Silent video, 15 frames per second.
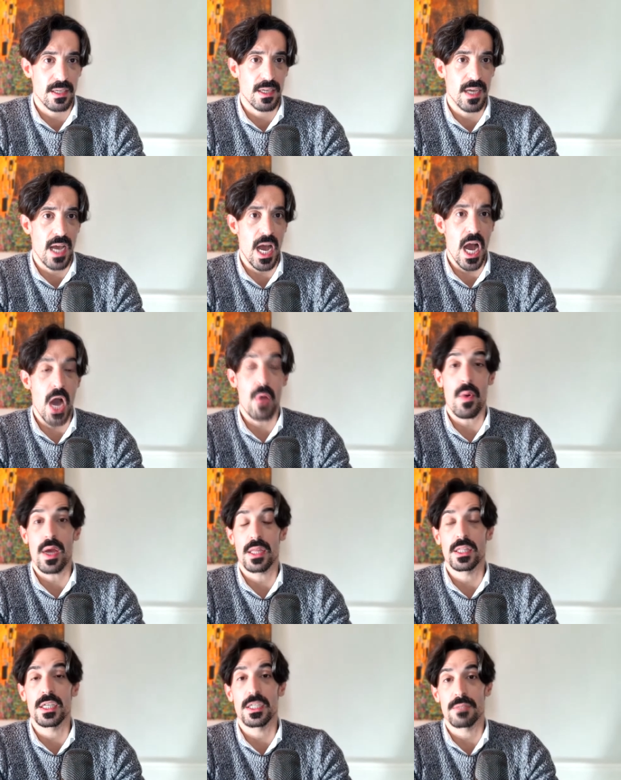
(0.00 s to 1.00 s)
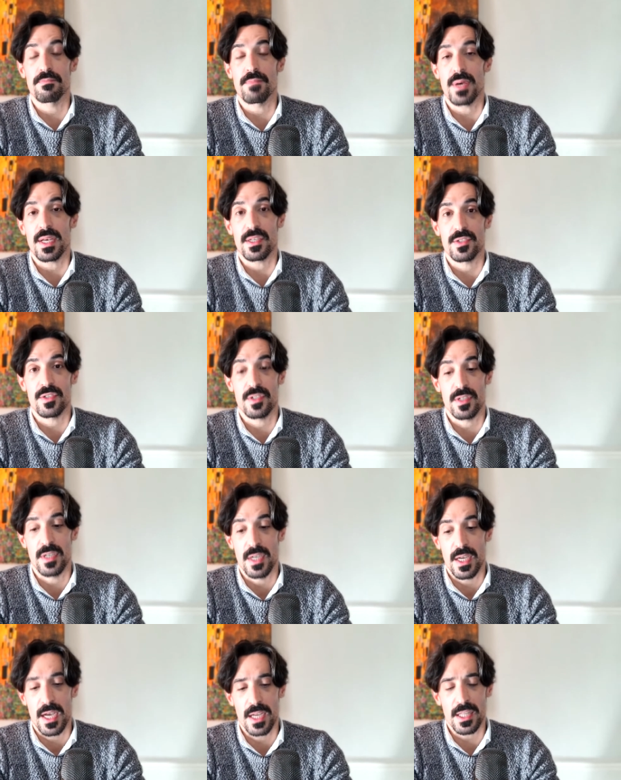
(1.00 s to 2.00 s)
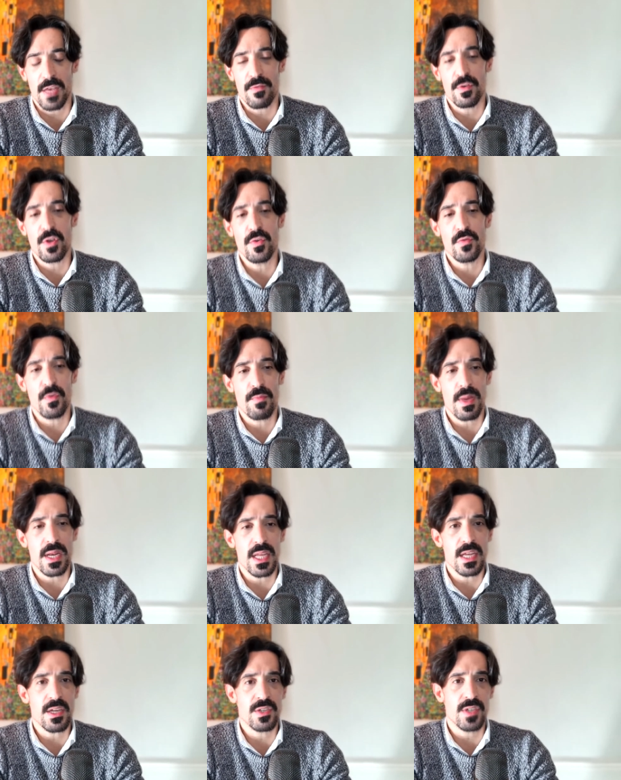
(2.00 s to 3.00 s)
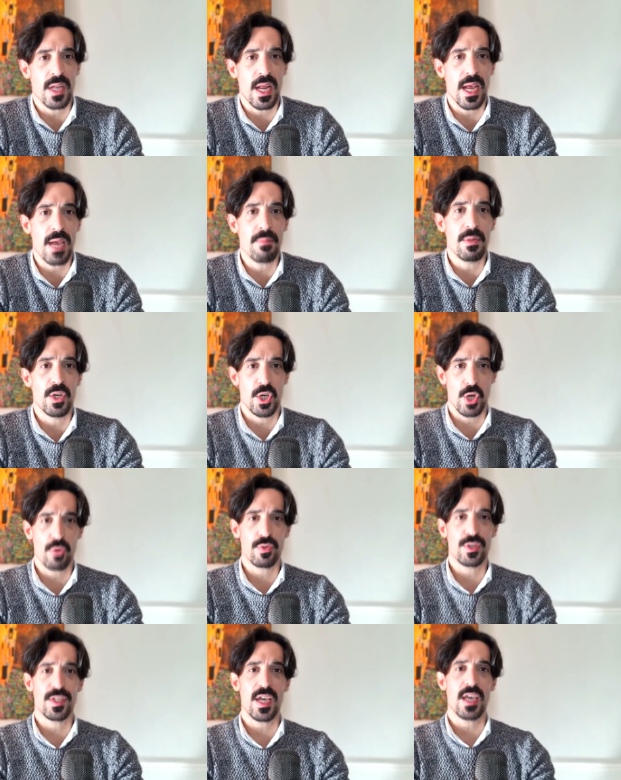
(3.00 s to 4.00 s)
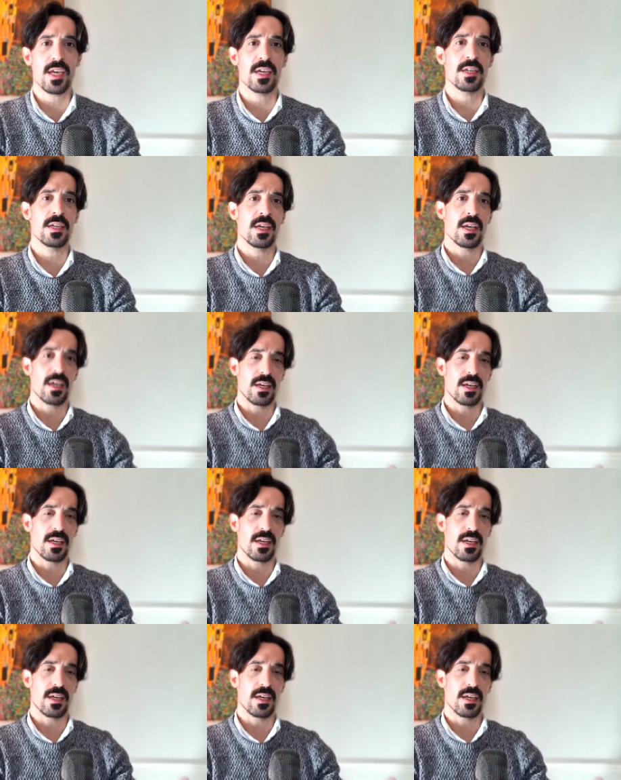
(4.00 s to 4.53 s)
how I learn best. And I've known for many years that I am a note taker.